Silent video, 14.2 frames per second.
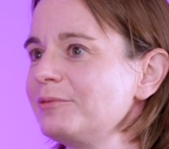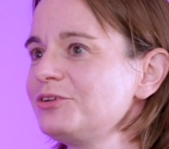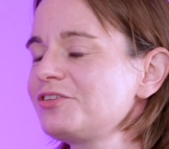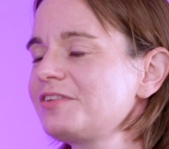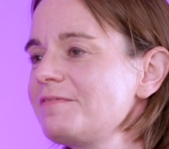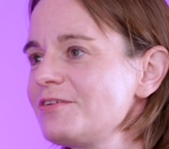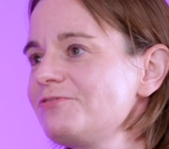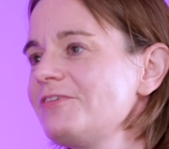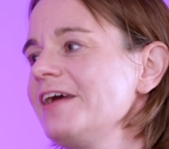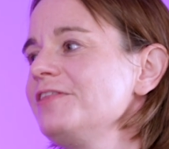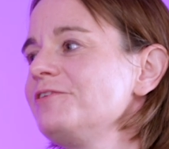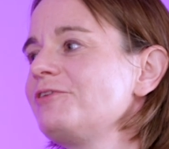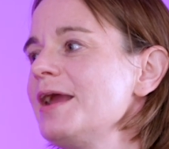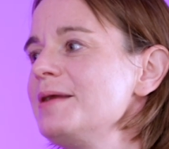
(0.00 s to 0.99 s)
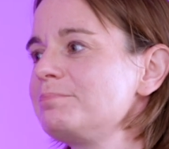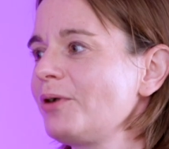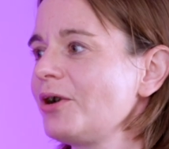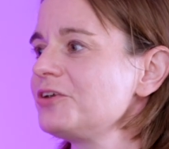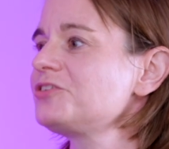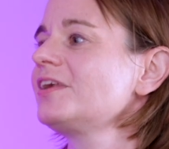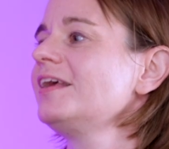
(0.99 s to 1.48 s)
We just have to find the right
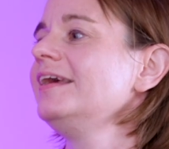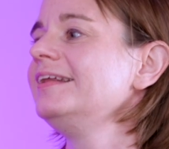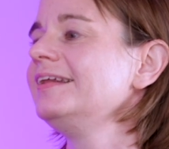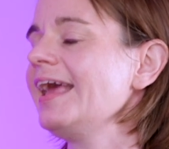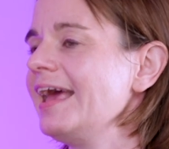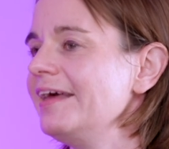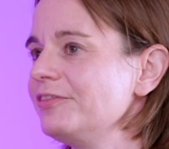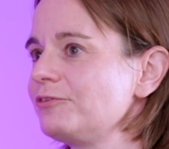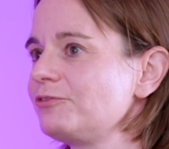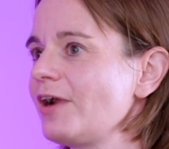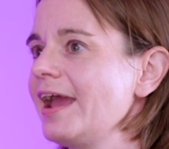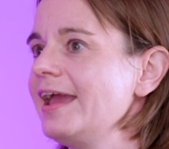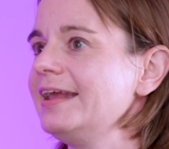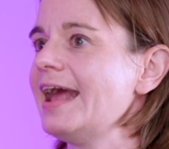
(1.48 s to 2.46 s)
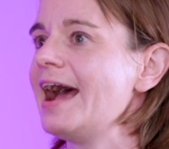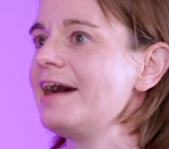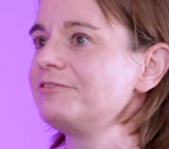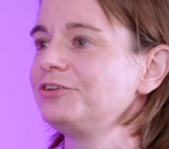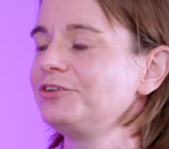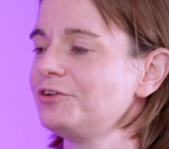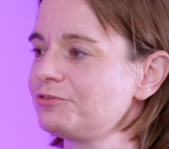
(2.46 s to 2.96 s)
person and the right
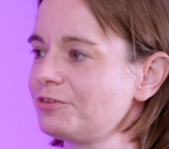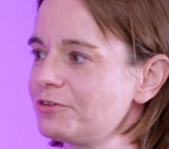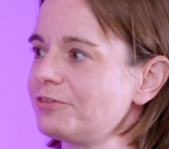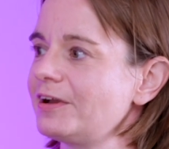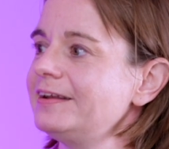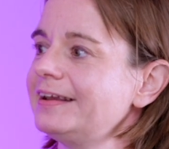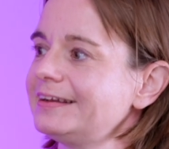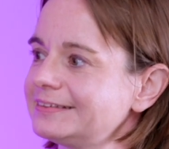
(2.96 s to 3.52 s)
avenue for funding.